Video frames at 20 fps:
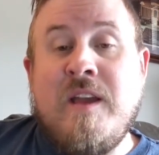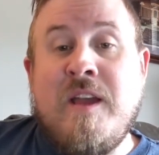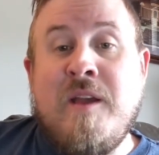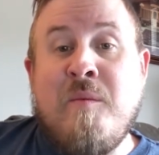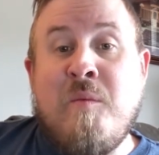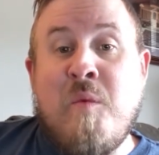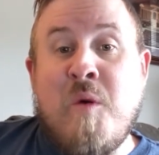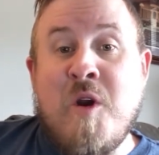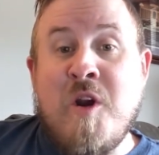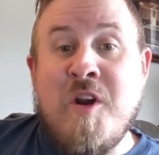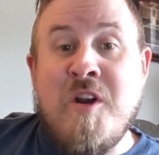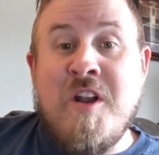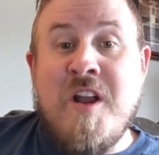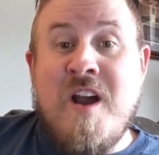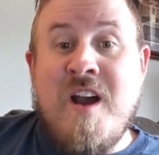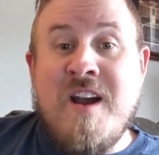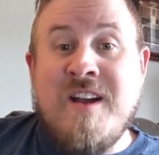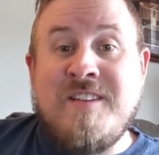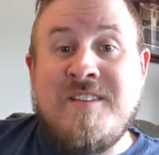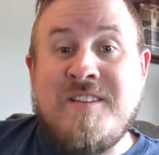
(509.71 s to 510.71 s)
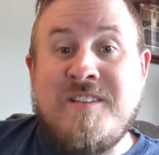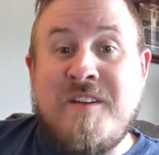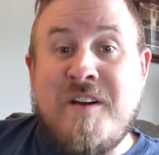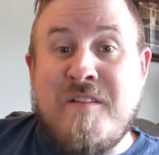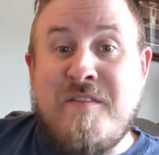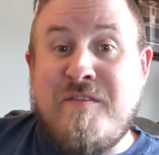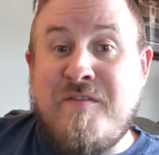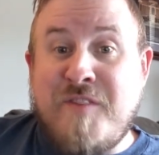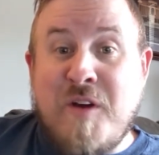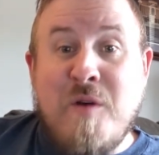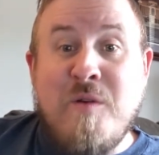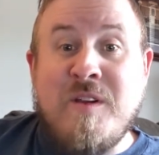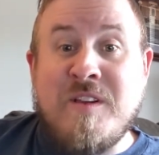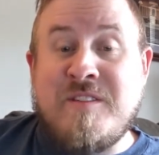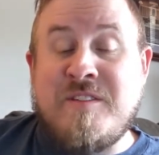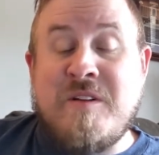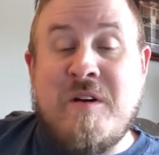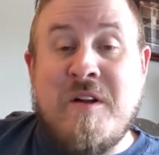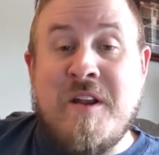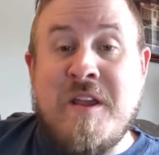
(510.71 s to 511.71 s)
and we're not
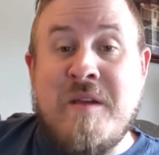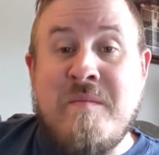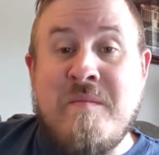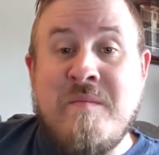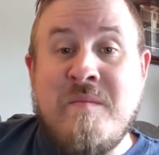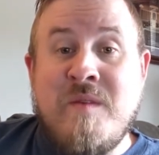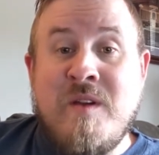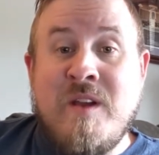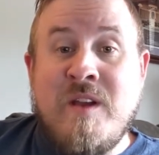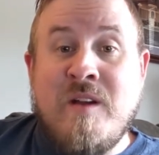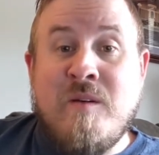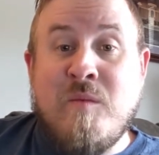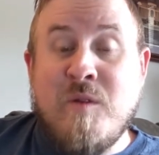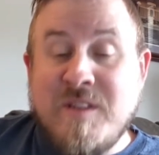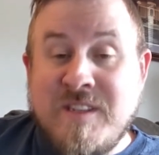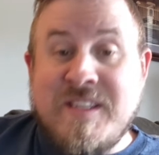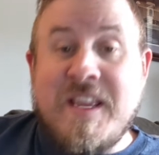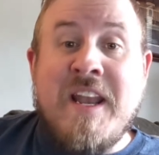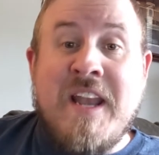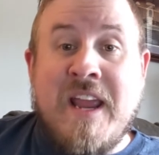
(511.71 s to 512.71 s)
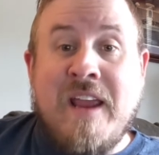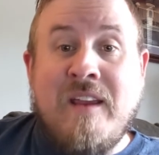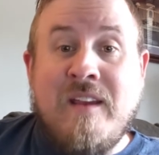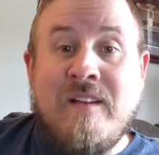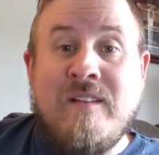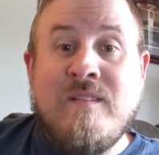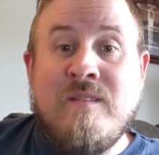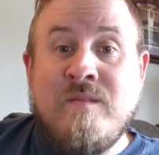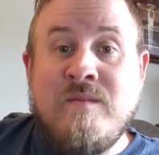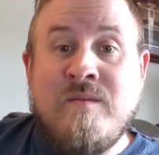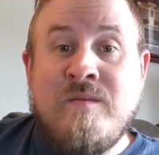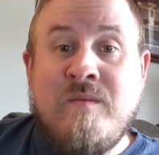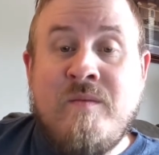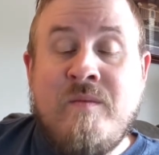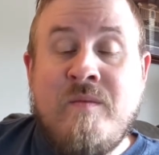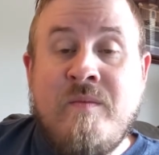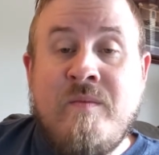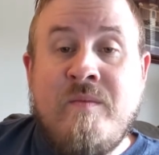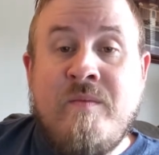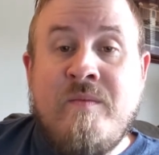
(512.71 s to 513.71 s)
focused on him, we're sinning.
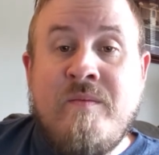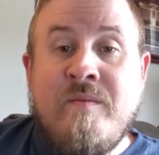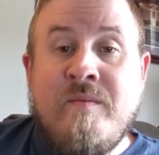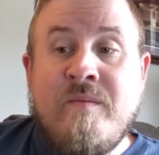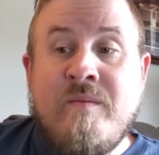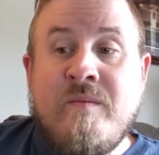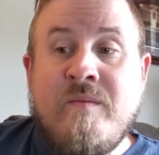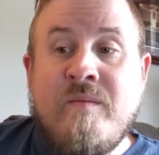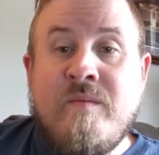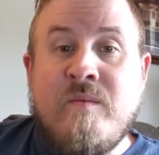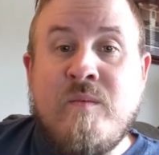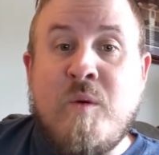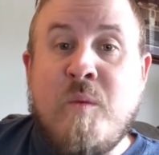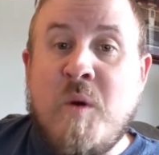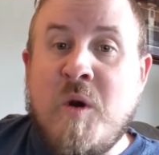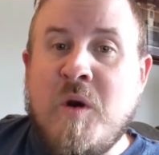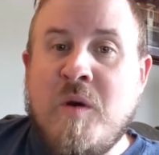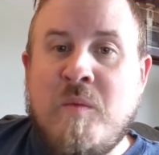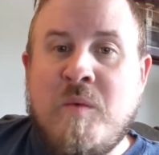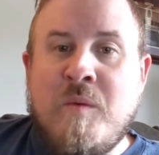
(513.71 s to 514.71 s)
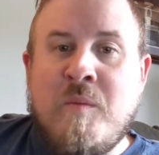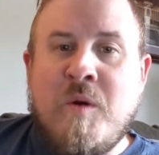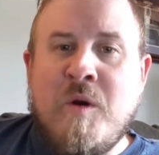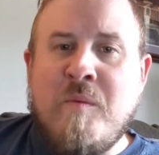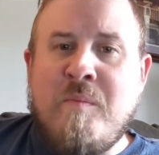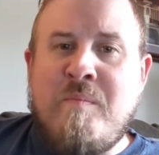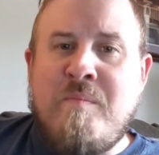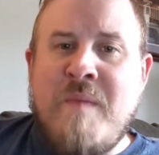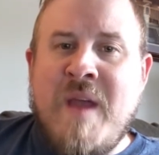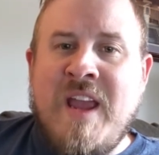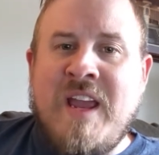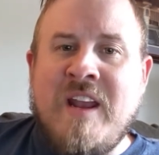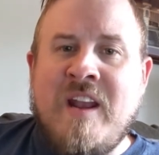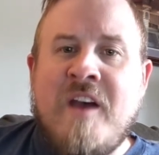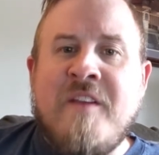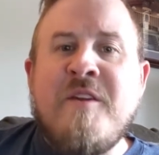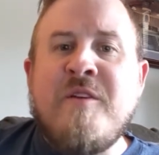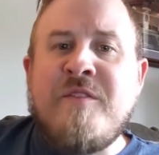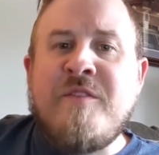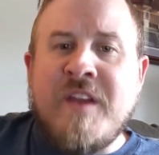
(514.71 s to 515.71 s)
When we're making
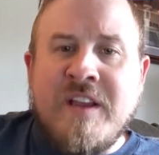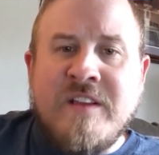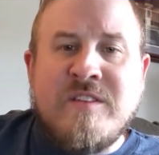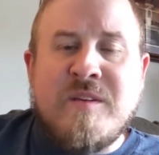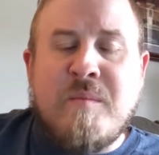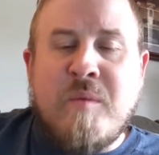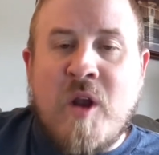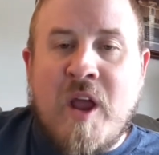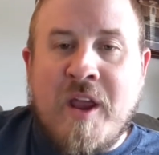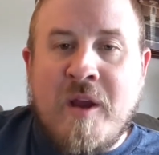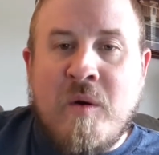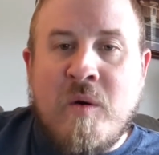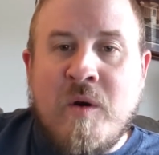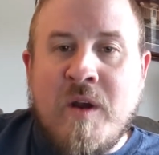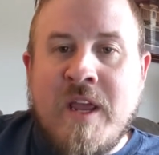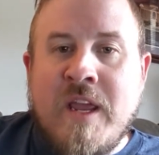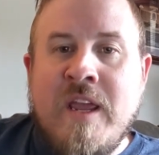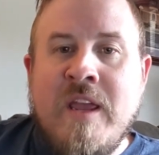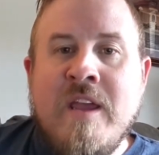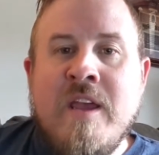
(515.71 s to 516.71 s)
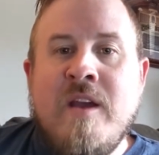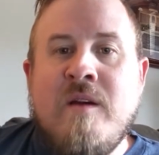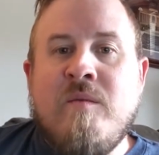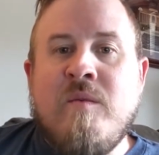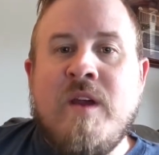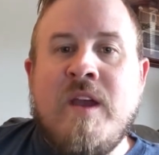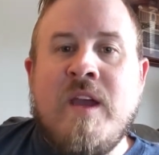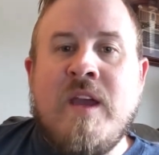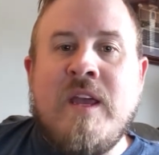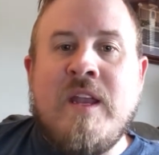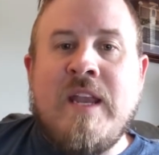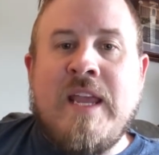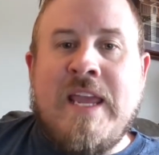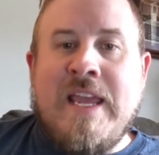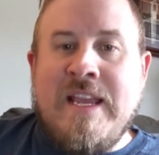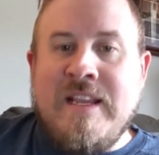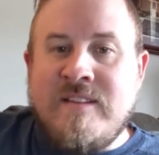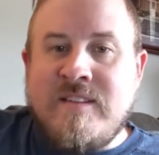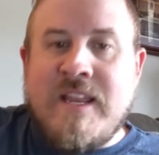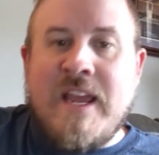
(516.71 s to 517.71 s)
other things a priority, when
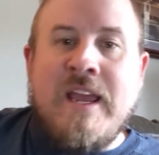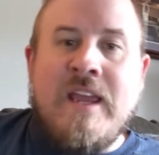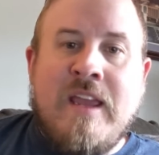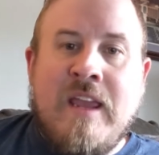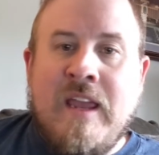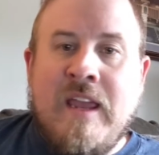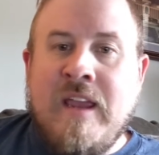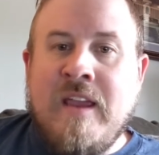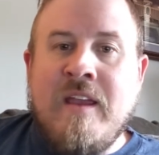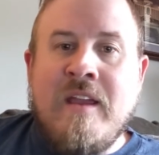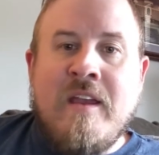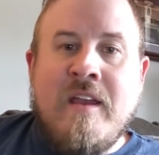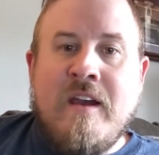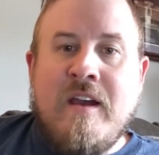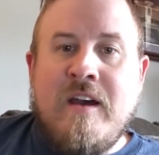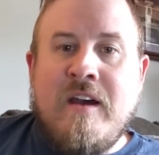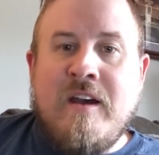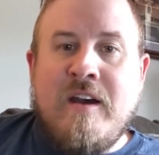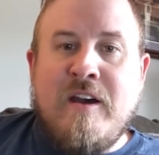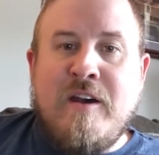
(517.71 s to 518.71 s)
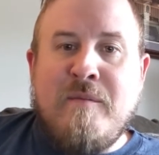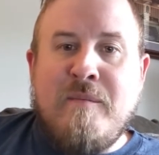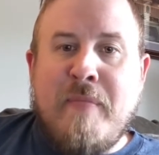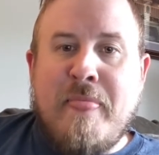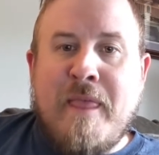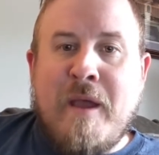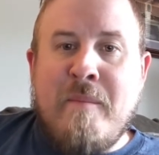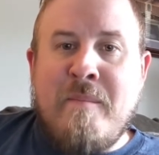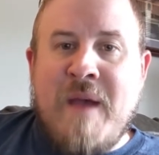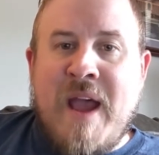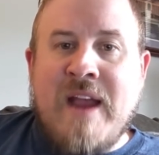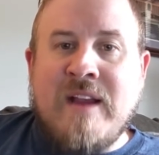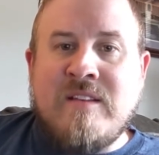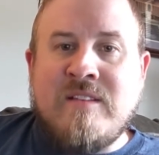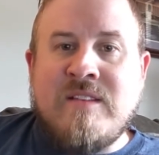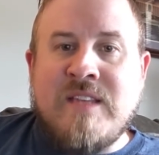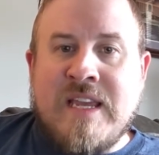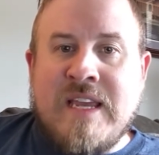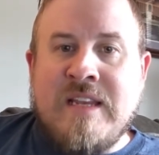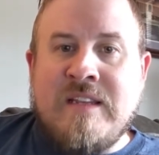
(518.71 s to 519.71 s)
he's taking a back
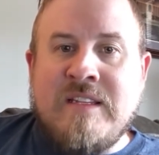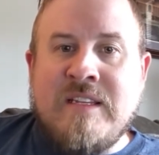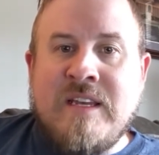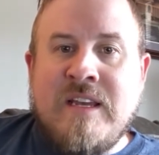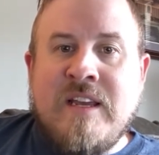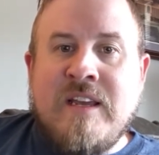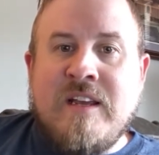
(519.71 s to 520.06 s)
seat